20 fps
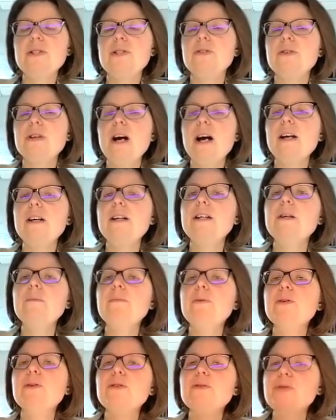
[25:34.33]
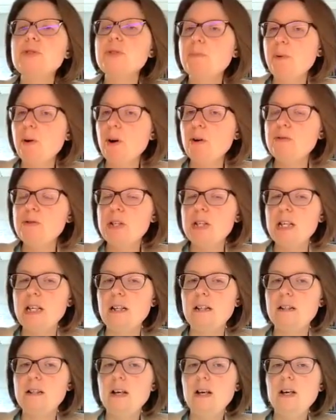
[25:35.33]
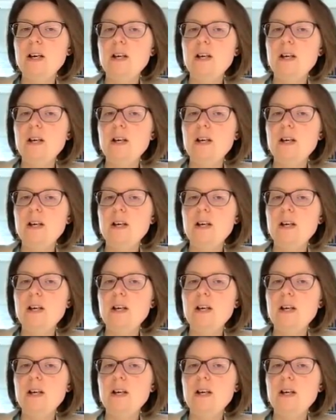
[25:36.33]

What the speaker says: They're not going to produce a protein.